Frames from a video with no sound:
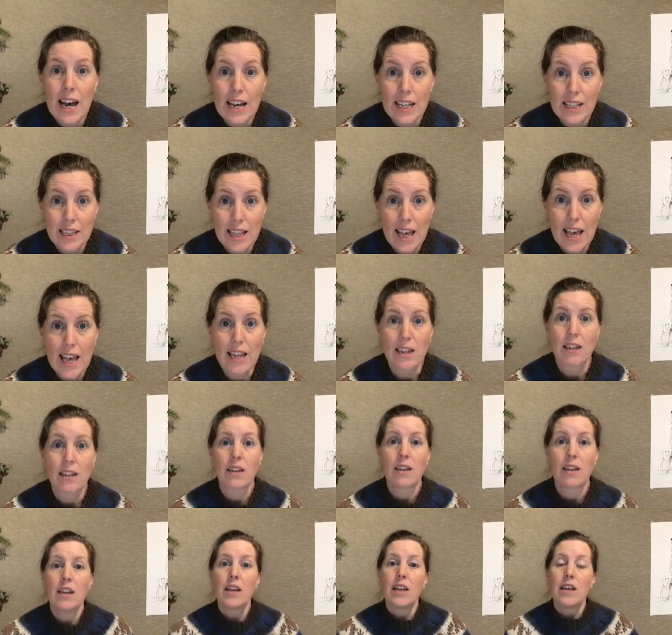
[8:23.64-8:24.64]
And then
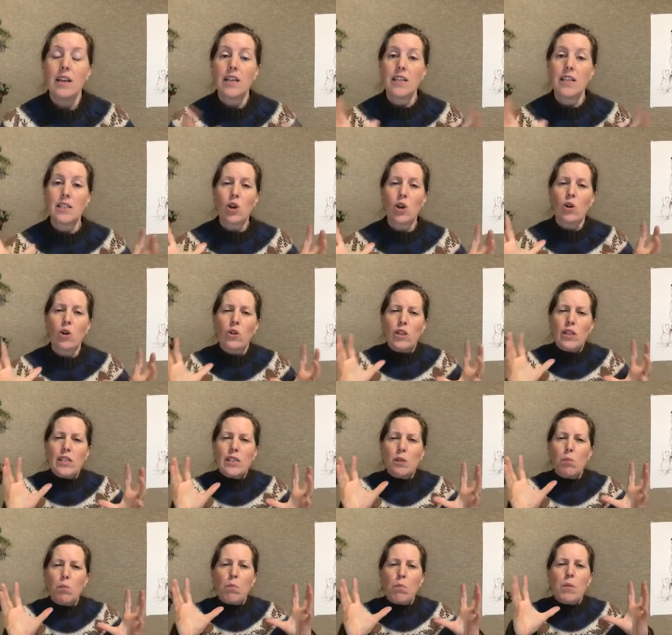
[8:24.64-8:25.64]
he saw
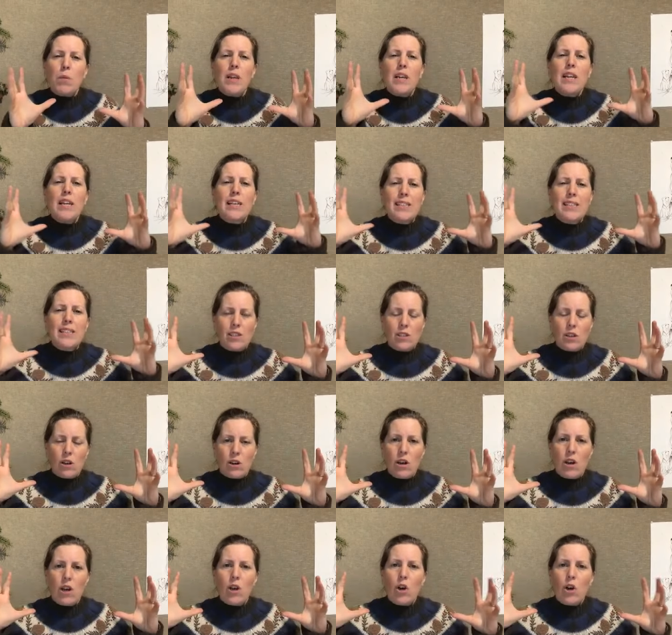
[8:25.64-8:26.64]
this blister
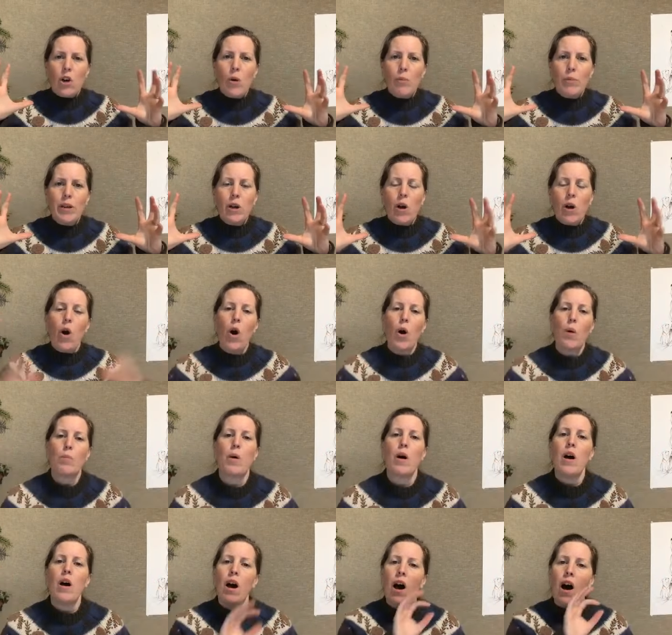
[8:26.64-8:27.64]
coming
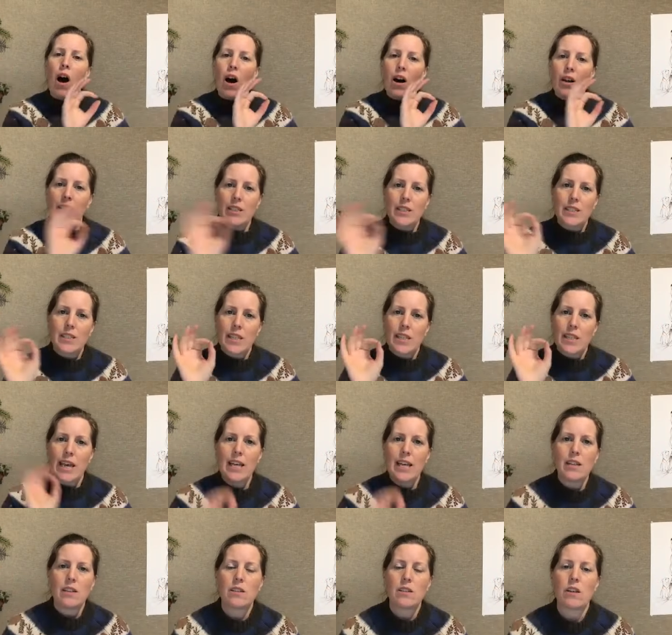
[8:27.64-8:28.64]
up on the
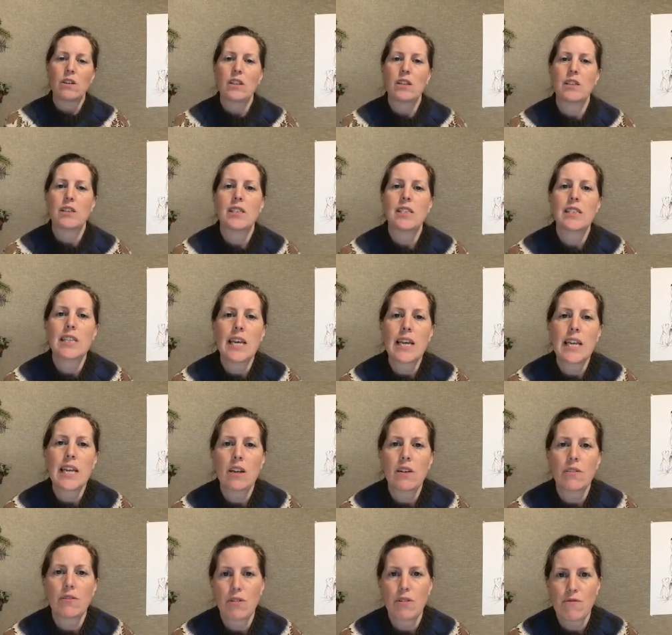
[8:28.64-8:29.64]
scales, on the skin
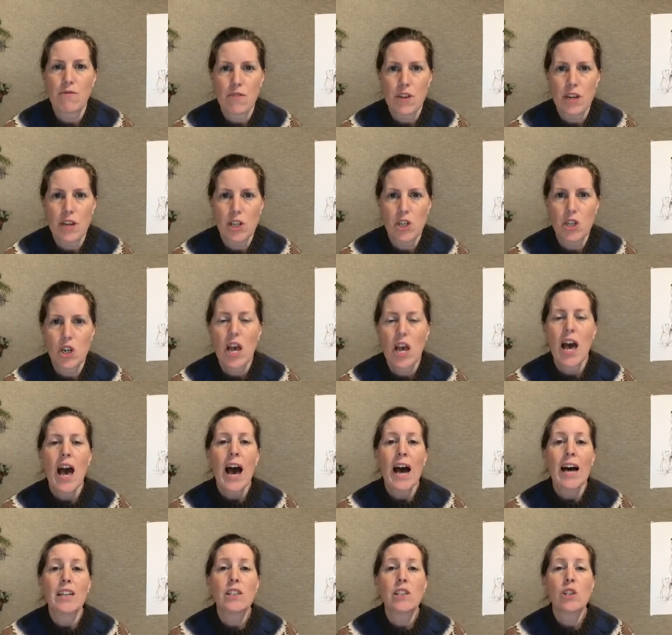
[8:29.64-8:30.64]
of the fish.
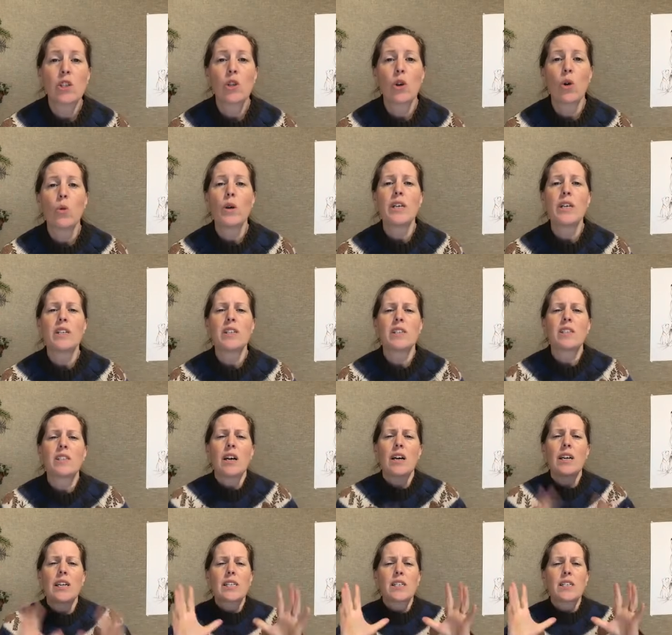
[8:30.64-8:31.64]
And so he
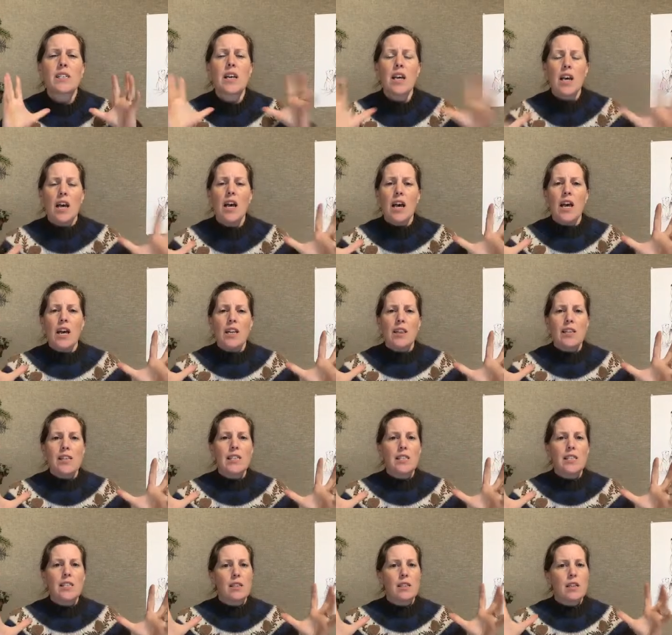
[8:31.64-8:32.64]
decided
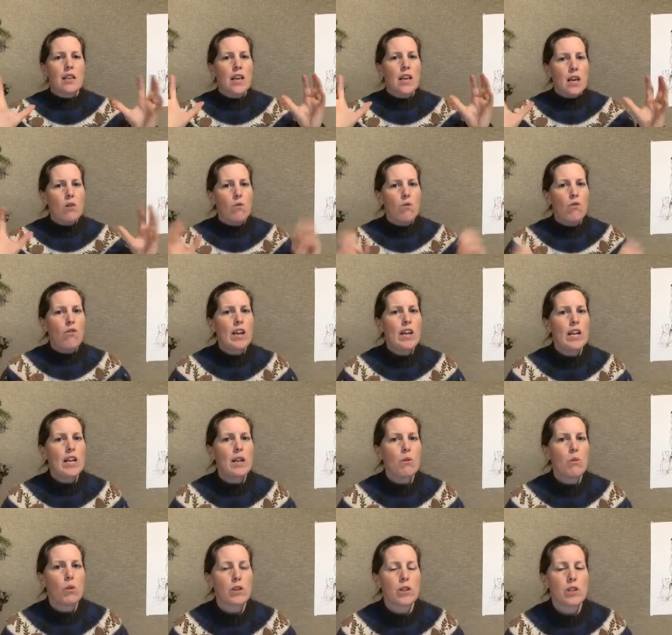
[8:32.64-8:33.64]
this, he
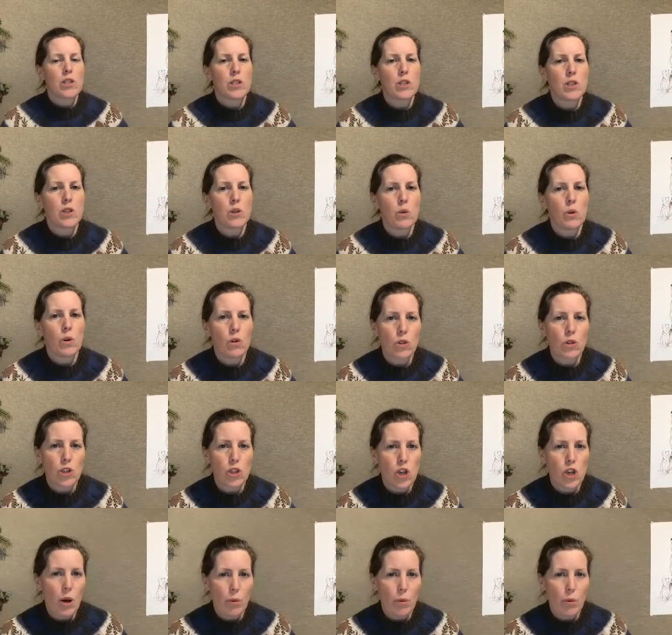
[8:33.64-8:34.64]
really wanted to do a good
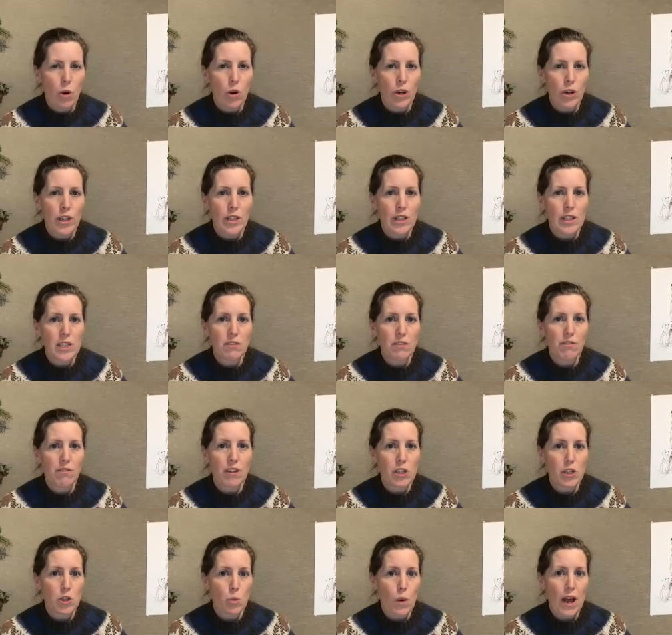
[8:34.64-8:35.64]
job cooking this
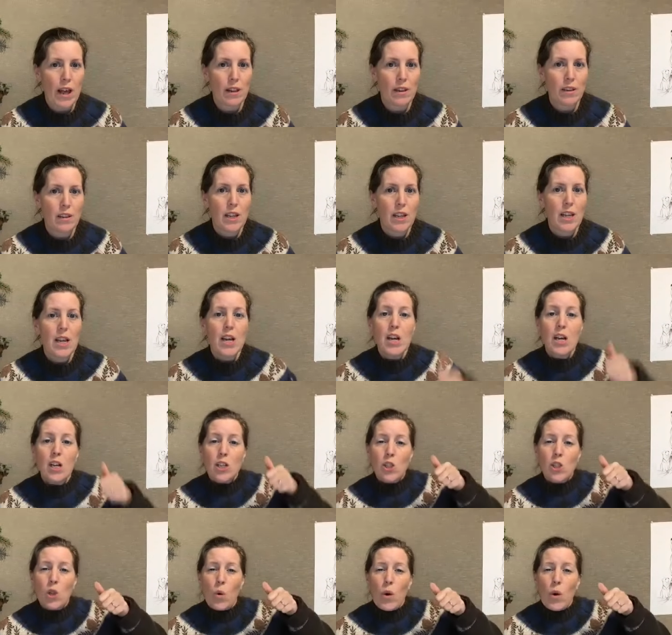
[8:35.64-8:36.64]
fish well.
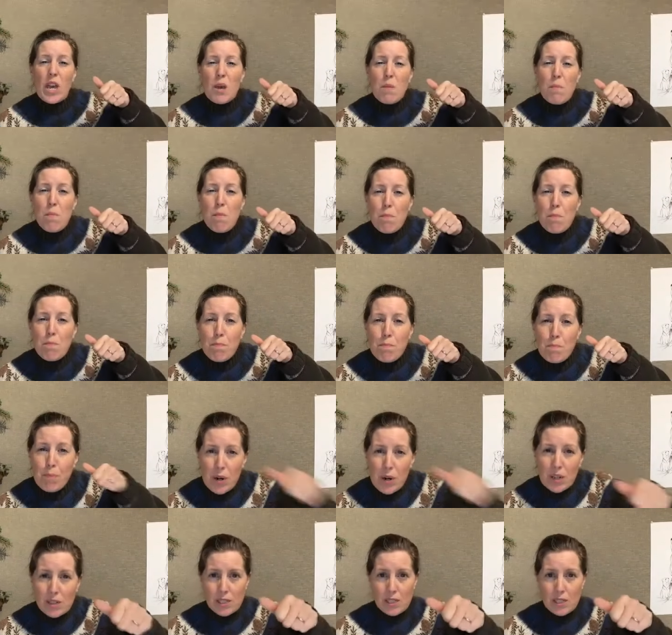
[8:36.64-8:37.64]
So he
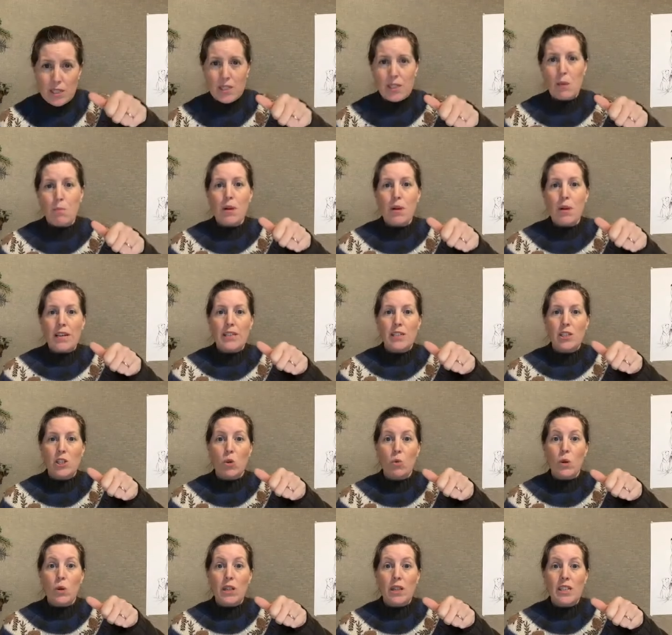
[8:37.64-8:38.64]
burst the blister
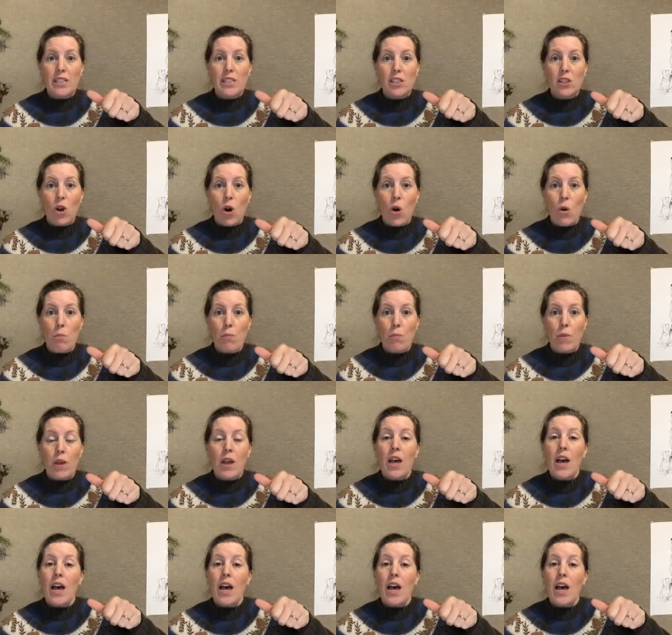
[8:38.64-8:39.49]
with his thumb